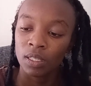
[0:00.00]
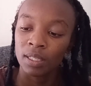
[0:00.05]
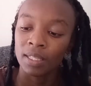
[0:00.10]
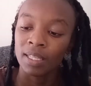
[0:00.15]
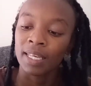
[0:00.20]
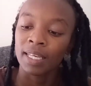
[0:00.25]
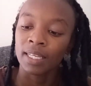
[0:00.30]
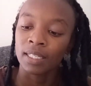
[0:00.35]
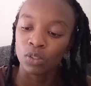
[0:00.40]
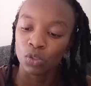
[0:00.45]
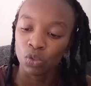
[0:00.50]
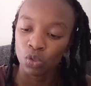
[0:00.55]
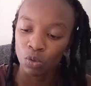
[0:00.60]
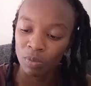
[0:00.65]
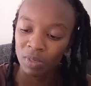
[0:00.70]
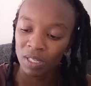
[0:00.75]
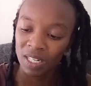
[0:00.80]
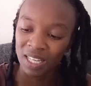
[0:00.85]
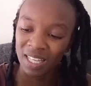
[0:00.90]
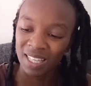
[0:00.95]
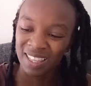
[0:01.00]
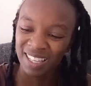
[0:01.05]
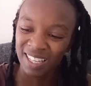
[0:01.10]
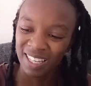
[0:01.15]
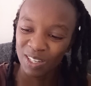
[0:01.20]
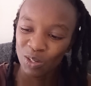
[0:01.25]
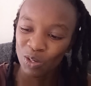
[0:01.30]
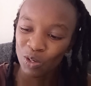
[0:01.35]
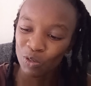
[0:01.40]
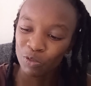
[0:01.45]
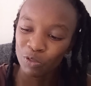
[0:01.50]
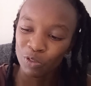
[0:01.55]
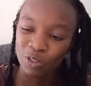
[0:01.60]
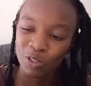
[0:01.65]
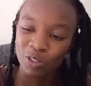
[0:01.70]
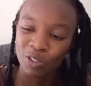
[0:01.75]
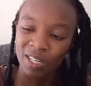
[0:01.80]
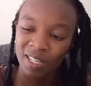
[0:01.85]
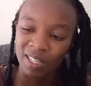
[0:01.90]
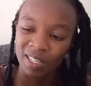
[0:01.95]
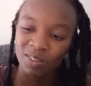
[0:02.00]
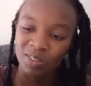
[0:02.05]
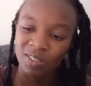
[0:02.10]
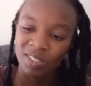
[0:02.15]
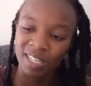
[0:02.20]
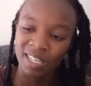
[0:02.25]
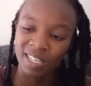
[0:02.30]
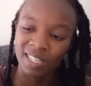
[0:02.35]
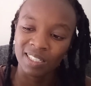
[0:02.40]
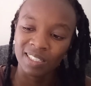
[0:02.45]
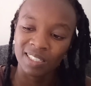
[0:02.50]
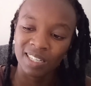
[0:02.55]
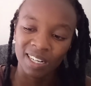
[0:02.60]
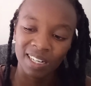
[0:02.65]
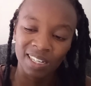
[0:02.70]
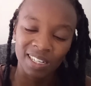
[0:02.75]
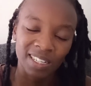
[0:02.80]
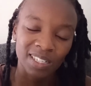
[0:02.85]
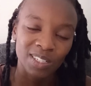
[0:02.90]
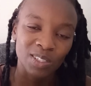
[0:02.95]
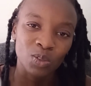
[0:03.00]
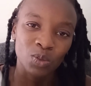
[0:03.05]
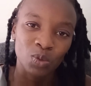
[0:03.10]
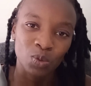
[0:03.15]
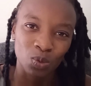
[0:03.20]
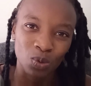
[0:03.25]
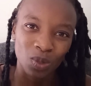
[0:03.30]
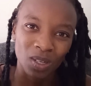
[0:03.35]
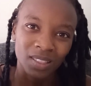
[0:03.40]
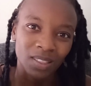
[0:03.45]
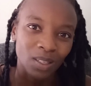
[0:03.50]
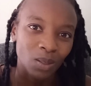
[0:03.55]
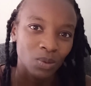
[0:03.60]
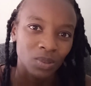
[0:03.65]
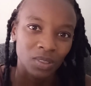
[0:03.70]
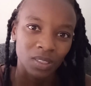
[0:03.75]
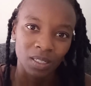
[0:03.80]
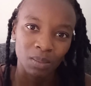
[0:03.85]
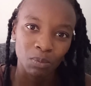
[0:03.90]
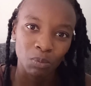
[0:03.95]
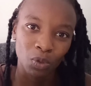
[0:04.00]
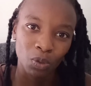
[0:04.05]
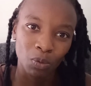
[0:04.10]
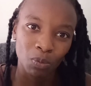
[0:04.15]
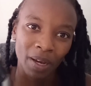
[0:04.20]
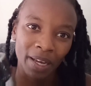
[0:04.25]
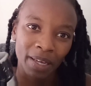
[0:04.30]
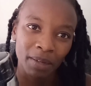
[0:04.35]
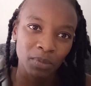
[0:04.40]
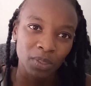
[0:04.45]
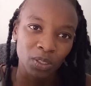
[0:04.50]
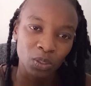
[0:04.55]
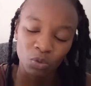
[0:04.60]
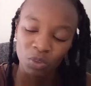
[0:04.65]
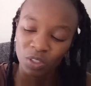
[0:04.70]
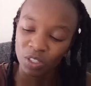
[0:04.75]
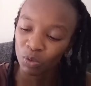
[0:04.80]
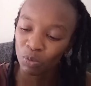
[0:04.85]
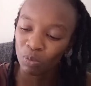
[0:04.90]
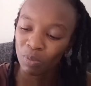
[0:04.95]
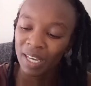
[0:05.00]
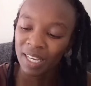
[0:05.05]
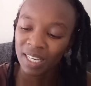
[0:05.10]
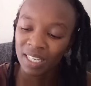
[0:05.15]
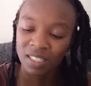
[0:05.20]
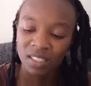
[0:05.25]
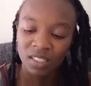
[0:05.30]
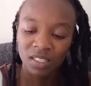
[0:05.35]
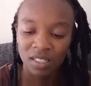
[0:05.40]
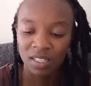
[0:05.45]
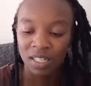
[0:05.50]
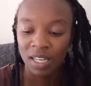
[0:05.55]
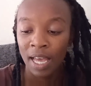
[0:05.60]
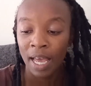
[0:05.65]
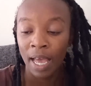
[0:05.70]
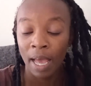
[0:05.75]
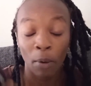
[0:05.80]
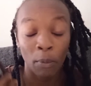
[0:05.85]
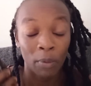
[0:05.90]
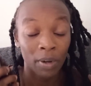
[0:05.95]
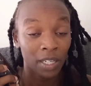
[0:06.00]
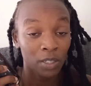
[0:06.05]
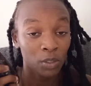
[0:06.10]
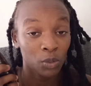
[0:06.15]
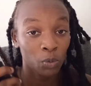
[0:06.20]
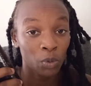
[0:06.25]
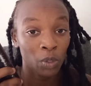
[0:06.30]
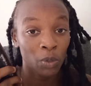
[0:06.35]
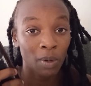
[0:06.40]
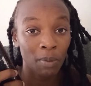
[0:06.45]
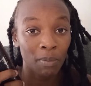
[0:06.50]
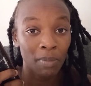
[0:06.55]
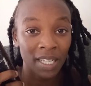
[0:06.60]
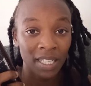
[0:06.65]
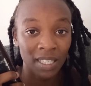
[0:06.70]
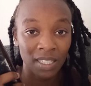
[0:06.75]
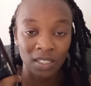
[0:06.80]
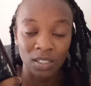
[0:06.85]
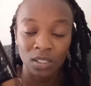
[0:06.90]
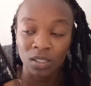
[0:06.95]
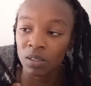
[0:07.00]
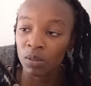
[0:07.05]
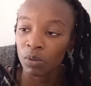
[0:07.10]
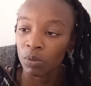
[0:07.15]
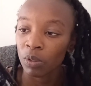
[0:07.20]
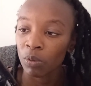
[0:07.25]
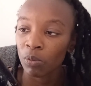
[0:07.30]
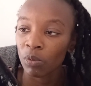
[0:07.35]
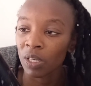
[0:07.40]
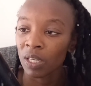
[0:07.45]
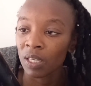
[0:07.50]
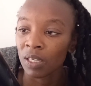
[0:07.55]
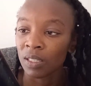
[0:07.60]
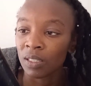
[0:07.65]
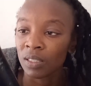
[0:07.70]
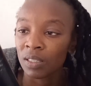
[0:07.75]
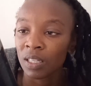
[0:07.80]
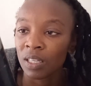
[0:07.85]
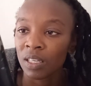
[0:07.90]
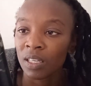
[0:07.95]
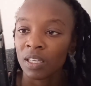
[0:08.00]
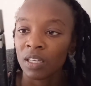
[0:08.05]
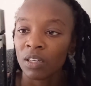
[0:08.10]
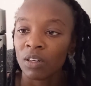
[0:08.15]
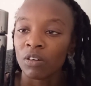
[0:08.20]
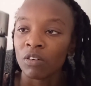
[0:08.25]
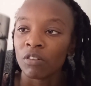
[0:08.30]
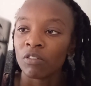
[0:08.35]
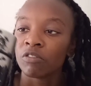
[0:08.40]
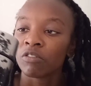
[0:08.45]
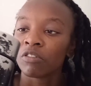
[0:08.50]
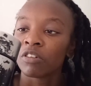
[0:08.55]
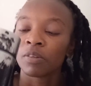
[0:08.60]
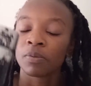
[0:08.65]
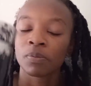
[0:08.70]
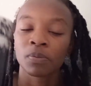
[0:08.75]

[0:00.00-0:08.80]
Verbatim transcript: there are so many and they go for around 800 to 1000 bob i mean when you buy it when we were buying it we were thinking of